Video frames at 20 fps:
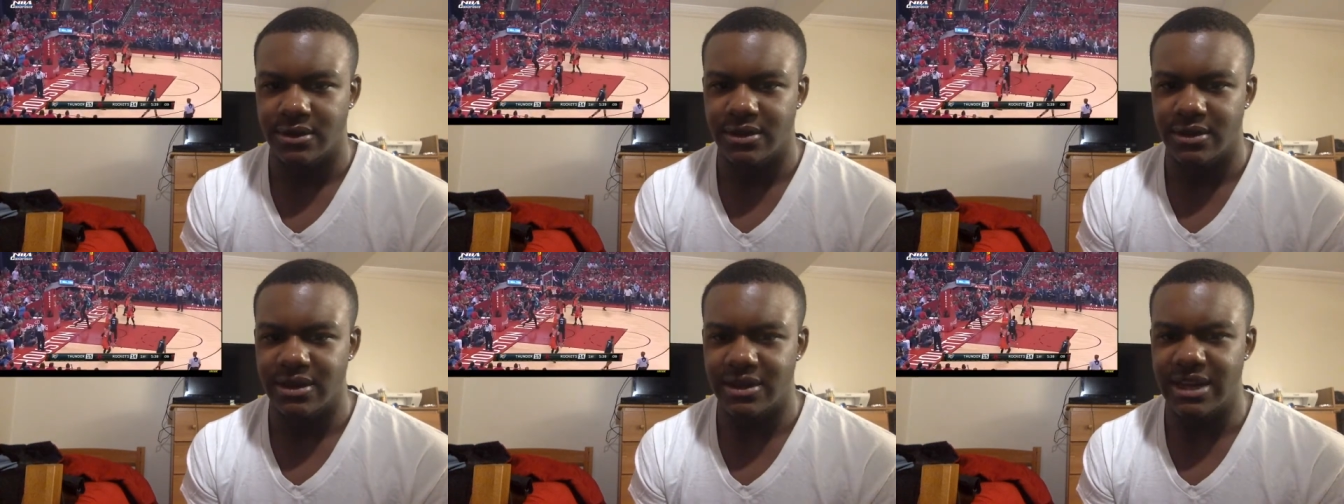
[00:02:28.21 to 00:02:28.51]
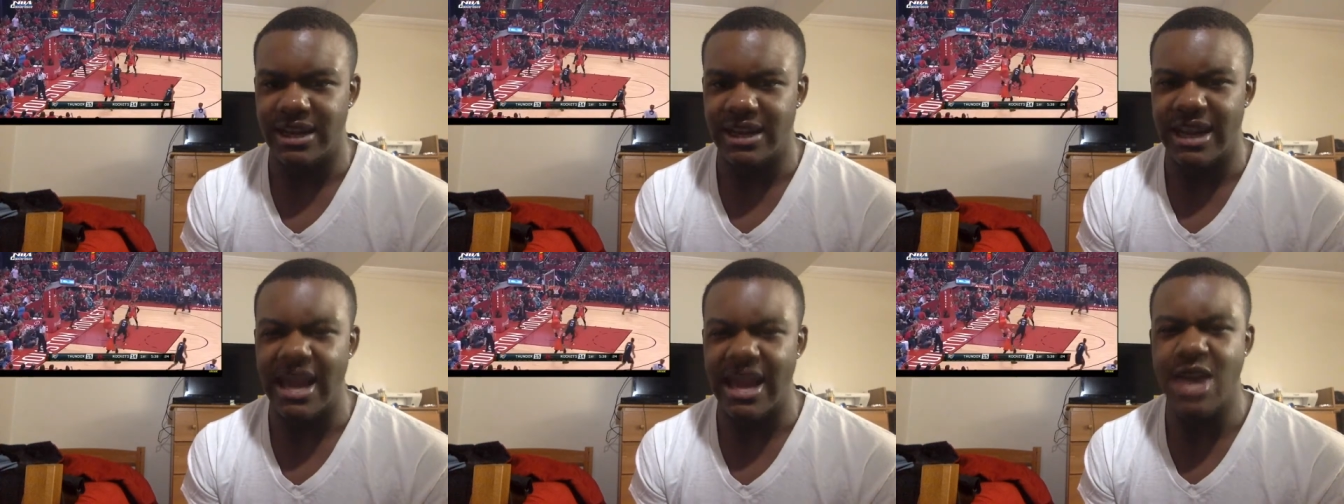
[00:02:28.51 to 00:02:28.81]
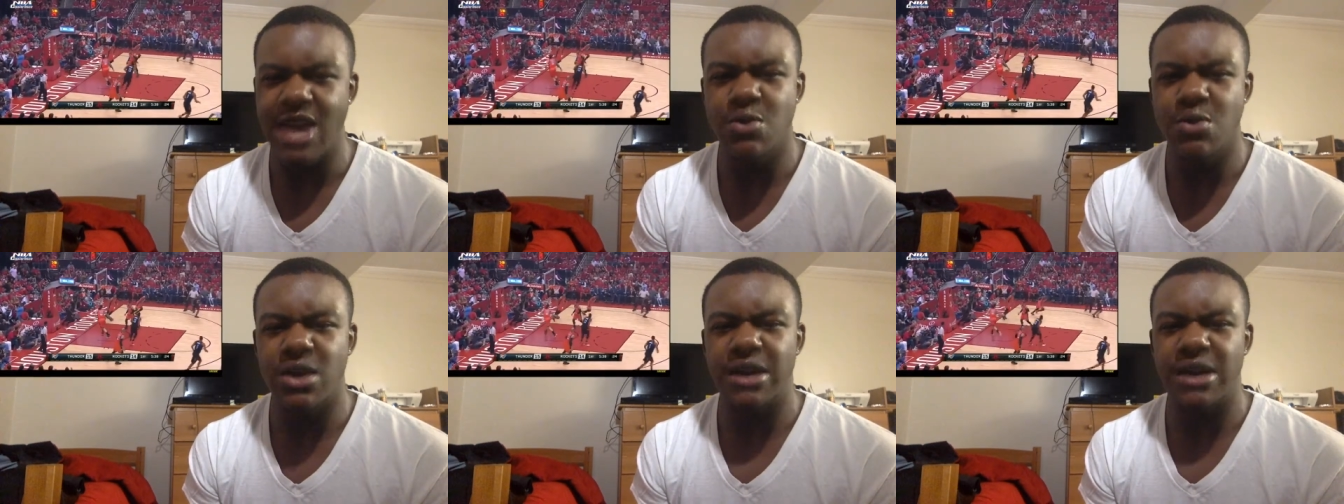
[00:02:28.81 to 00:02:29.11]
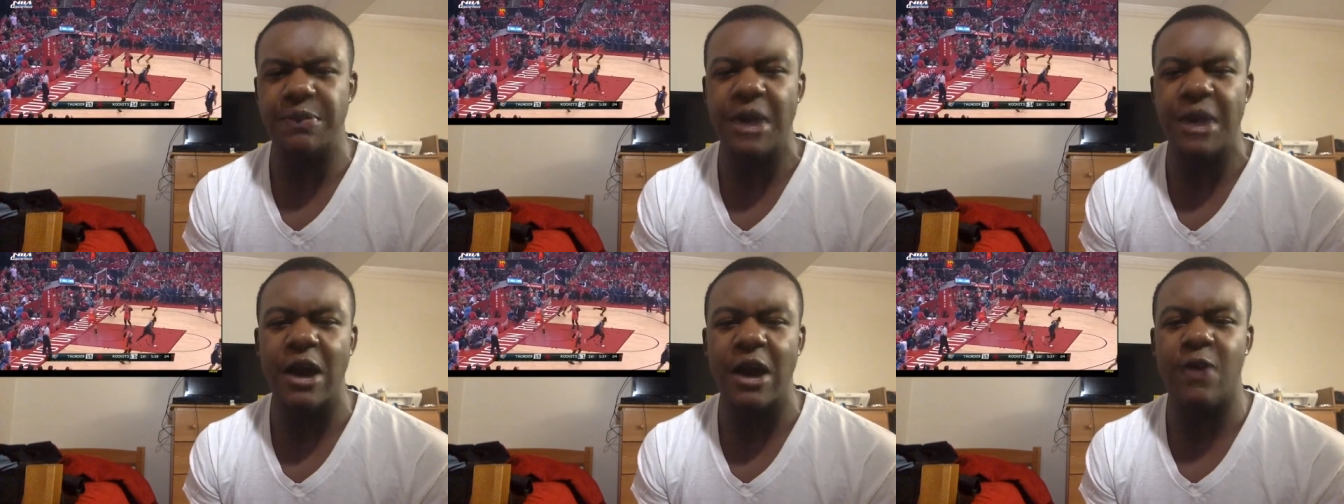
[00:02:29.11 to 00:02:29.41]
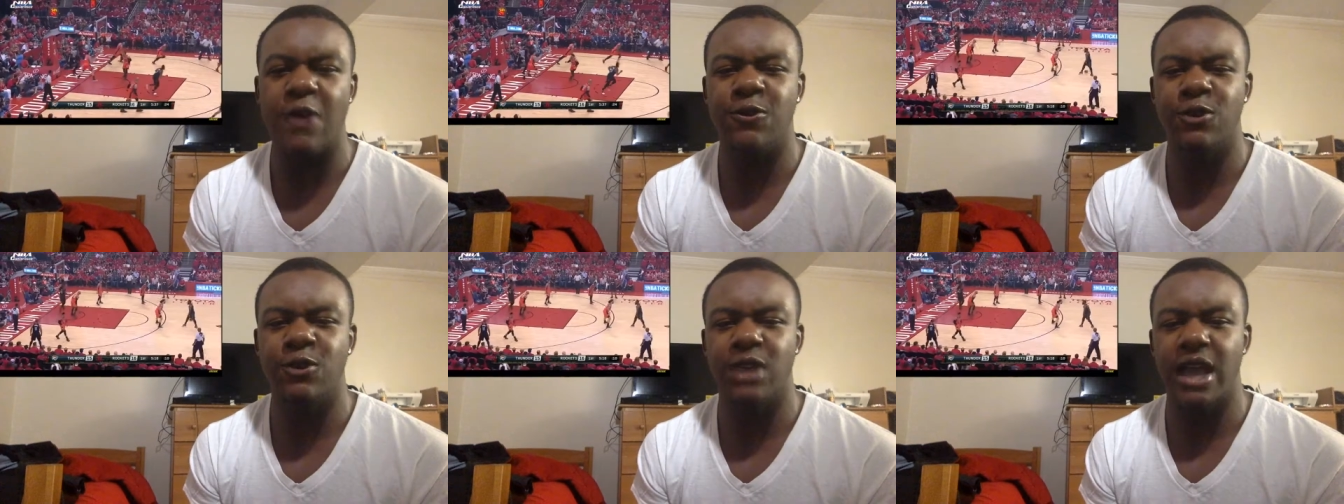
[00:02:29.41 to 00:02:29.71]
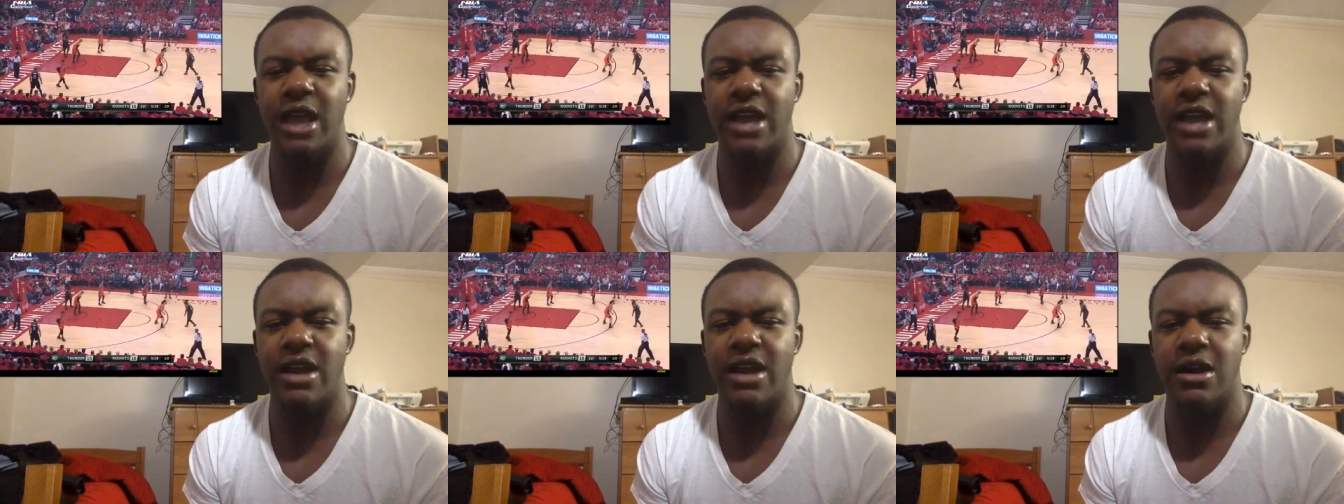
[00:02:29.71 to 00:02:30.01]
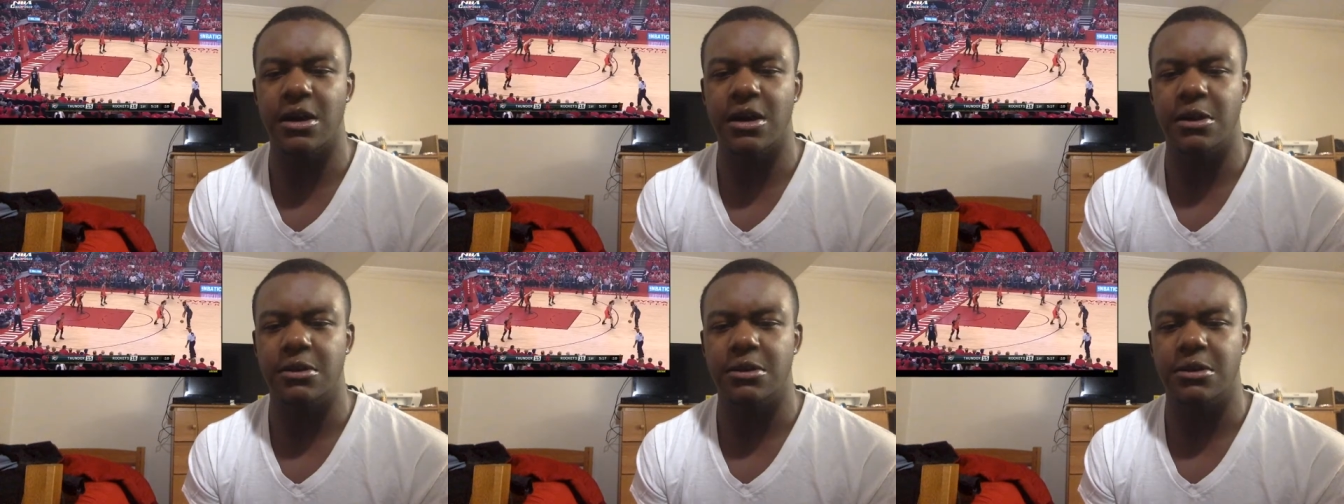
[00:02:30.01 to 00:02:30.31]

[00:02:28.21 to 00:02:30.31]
Nene with the powerful layup.